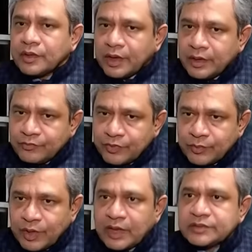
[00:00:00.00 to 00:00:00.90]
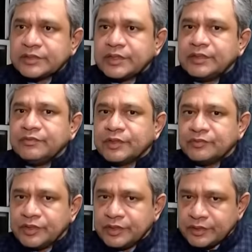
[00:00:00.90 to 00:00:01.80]
and from our side, whether
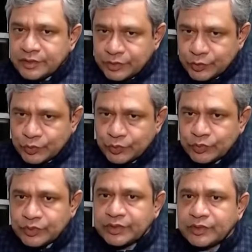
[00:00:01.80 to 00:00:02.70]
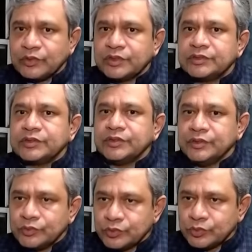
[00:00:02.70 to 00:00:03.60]
we need a new regulation,
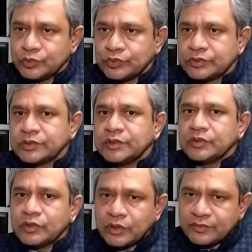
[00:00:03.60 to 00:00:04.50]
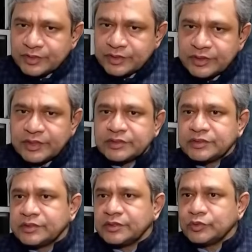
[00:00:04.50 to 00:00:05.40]
new rules, or within the
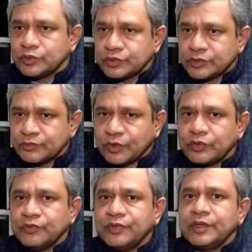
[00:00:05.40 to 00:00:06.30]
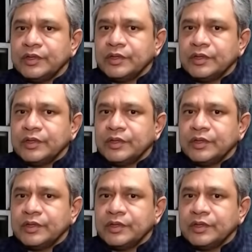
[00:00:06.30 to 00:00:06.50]
existing rules, what do we,